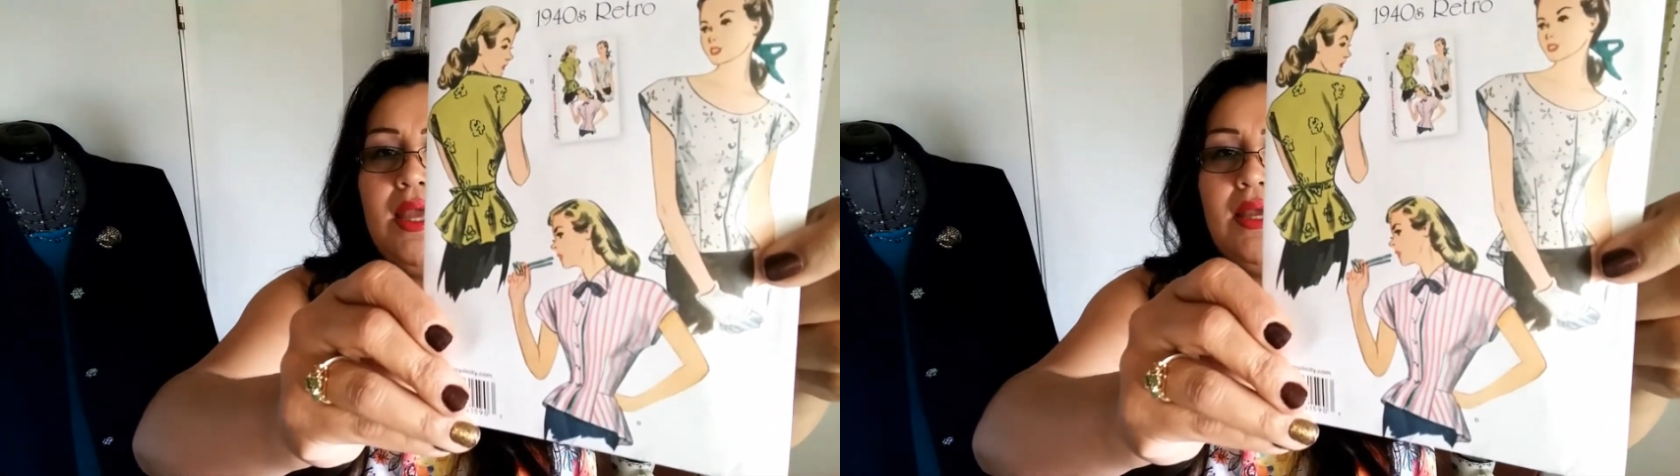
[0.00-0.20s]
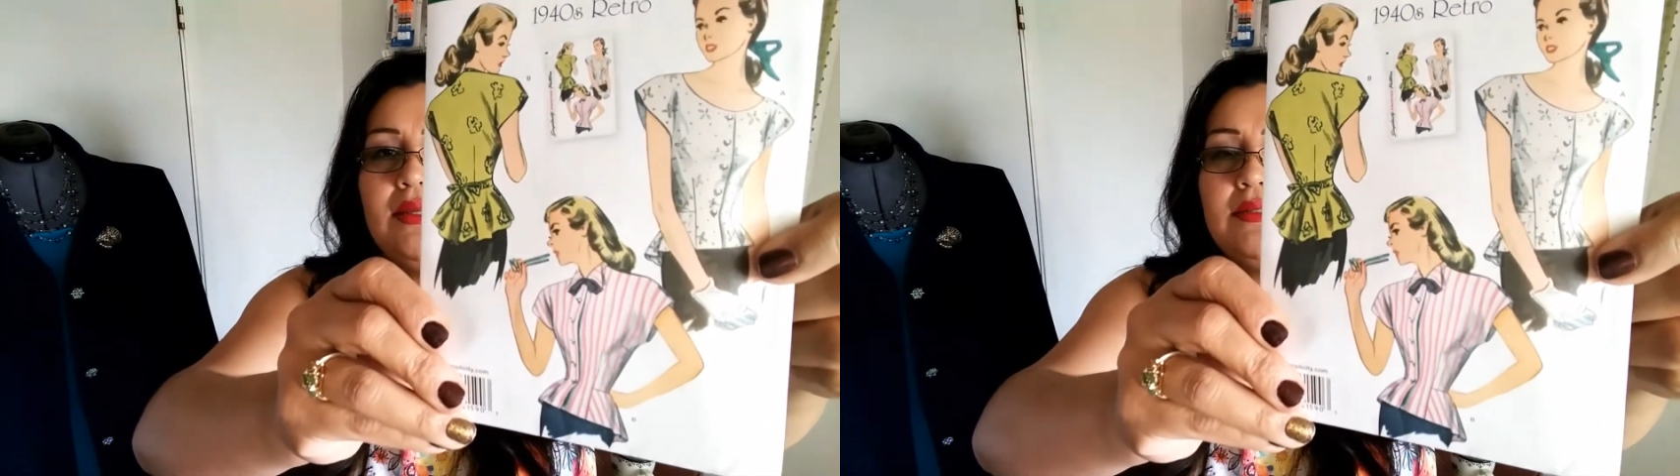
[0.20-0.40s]

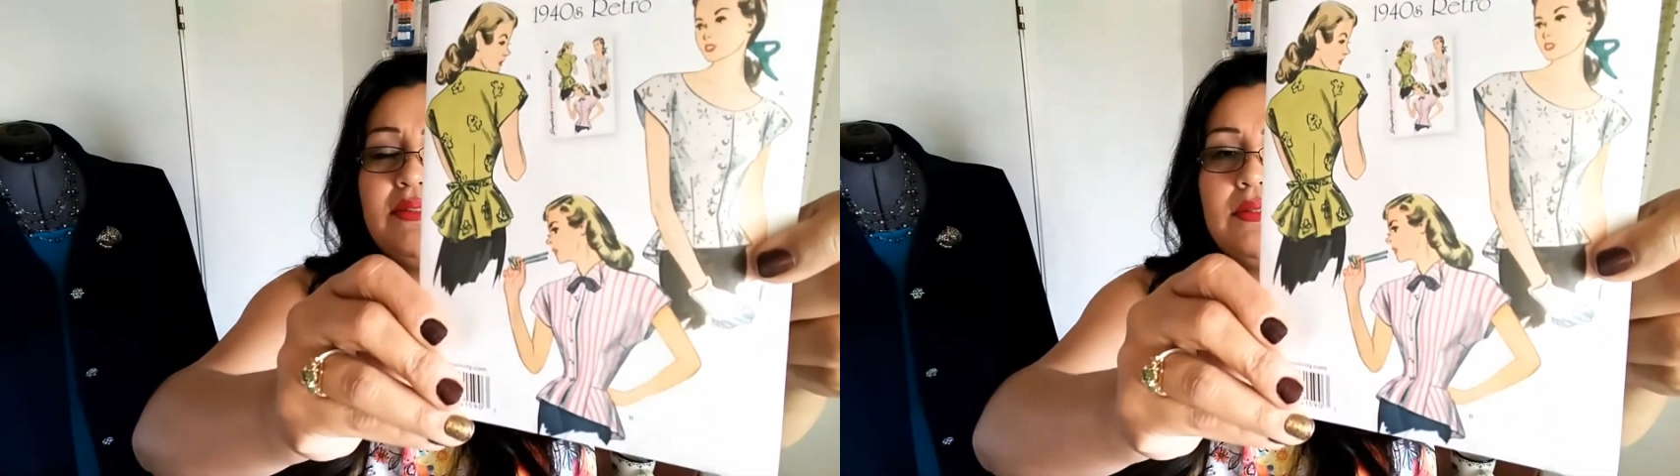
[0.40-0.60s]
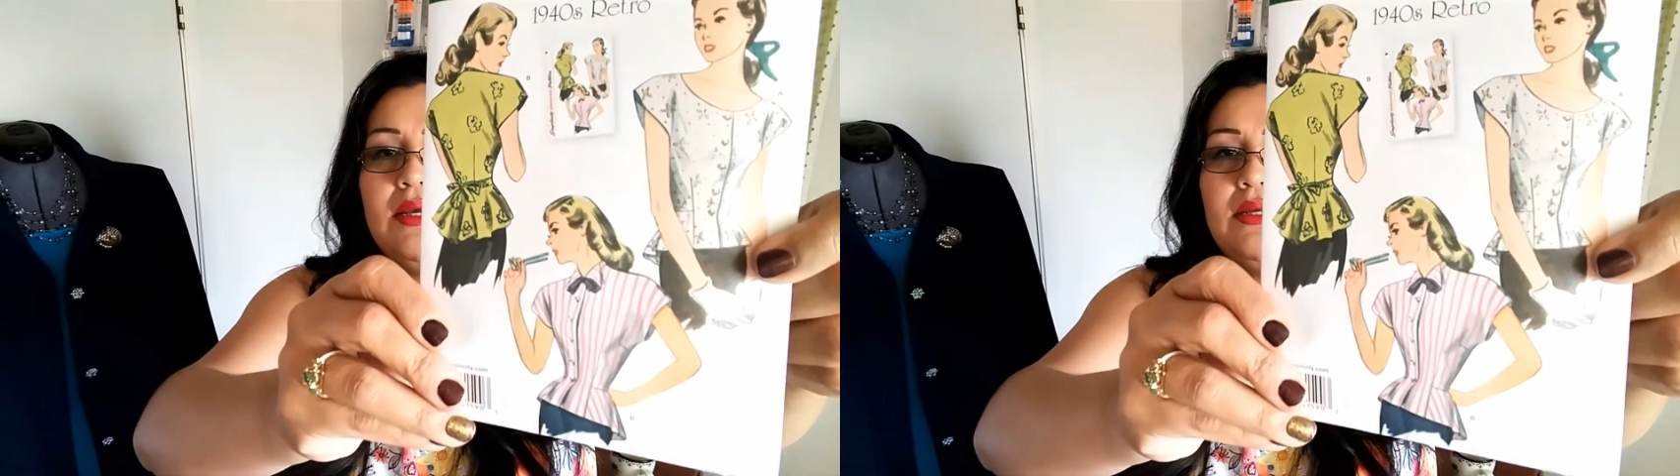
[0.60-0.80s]

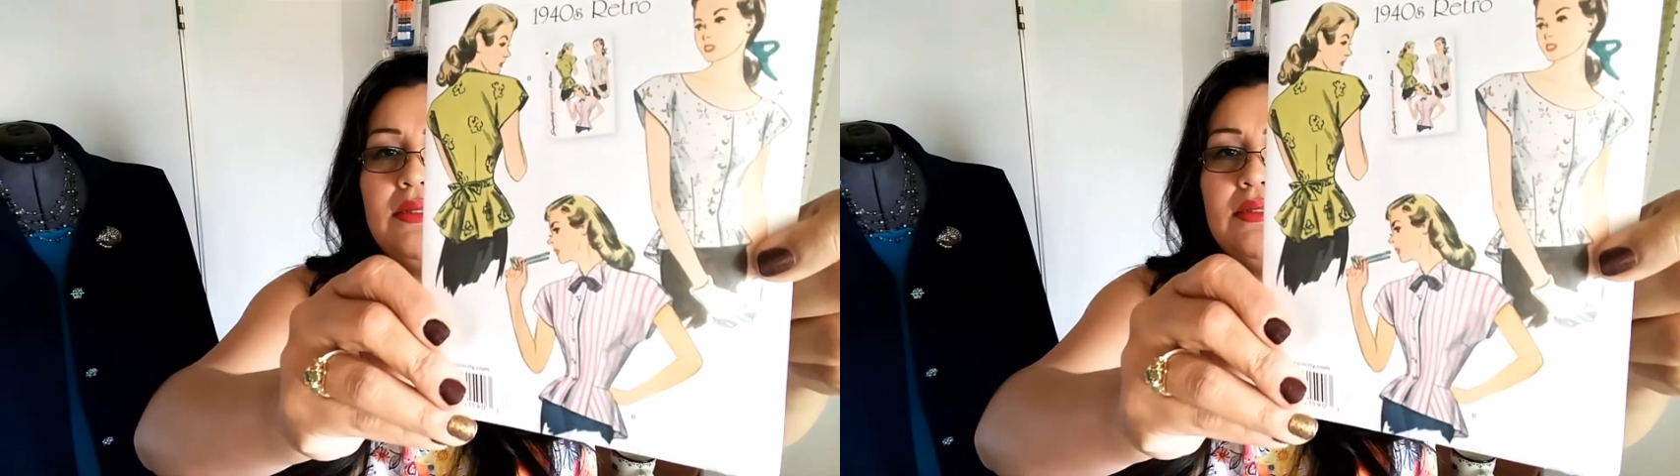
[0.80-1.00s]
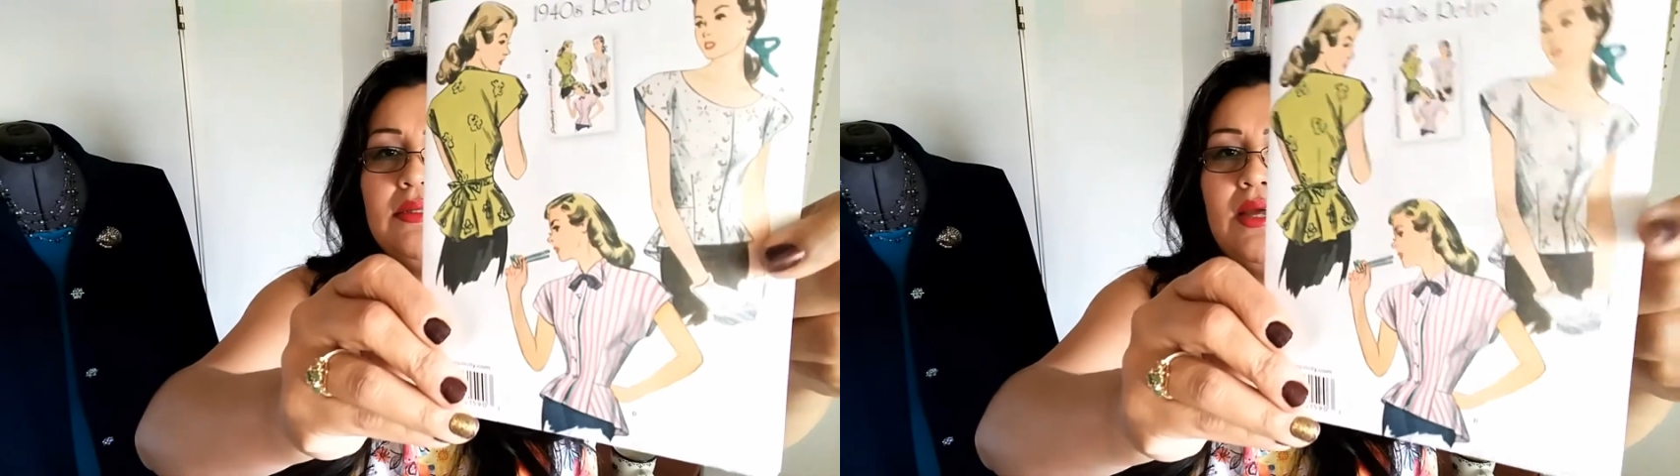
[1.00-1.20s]
And
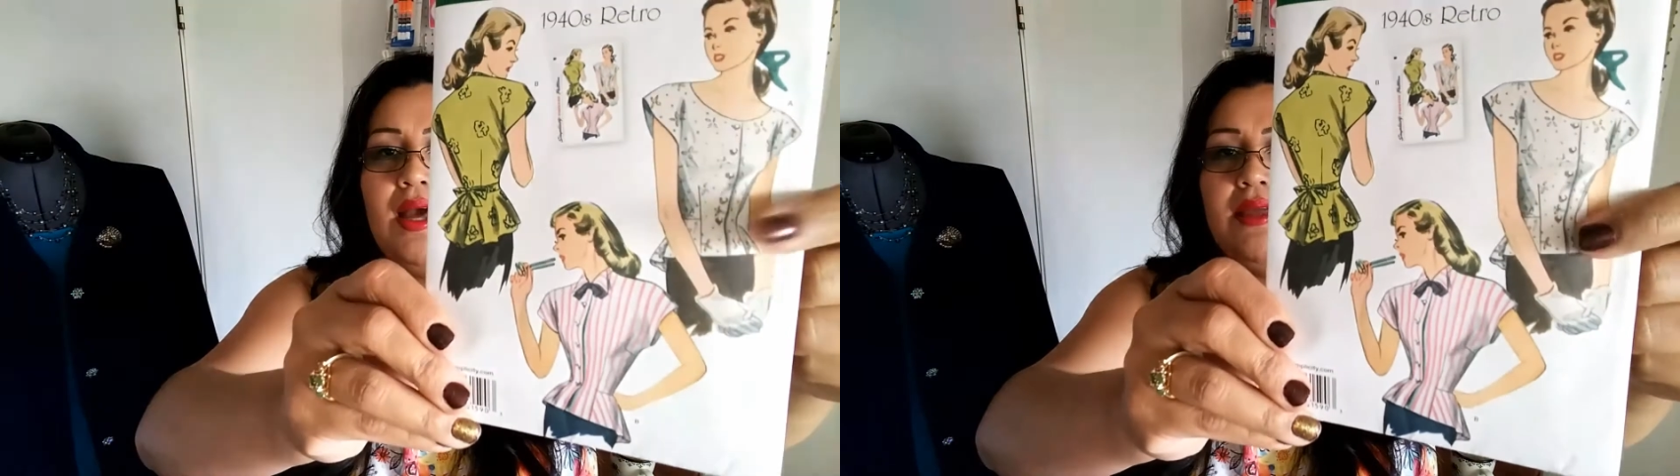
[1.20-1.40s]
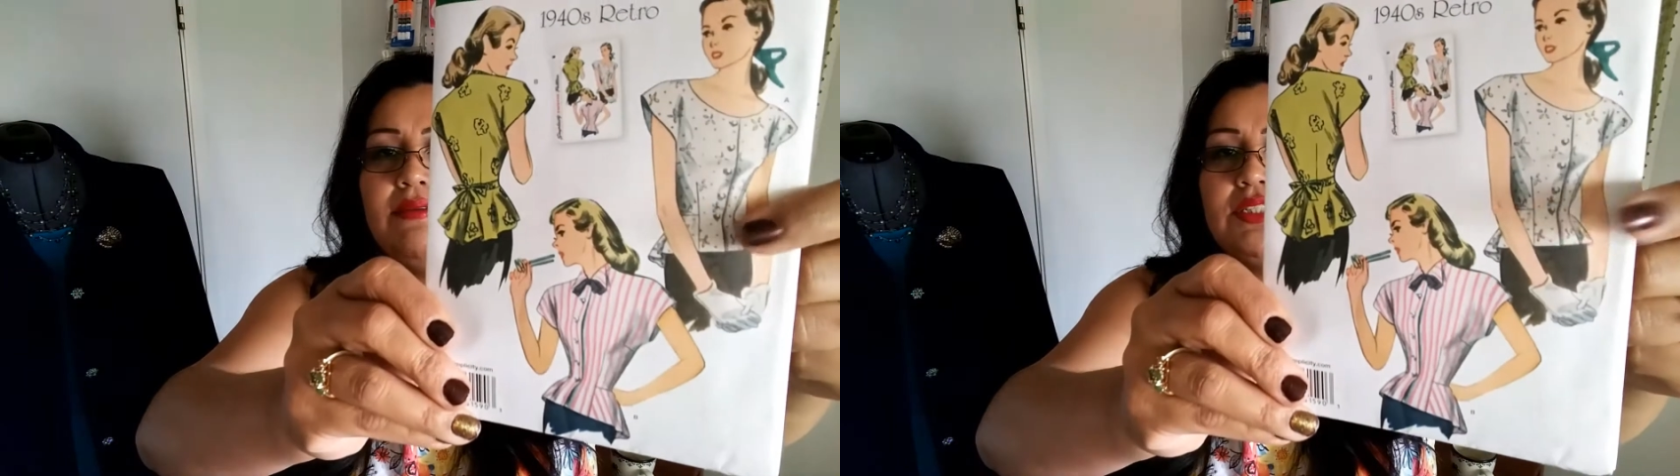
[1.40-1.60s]
I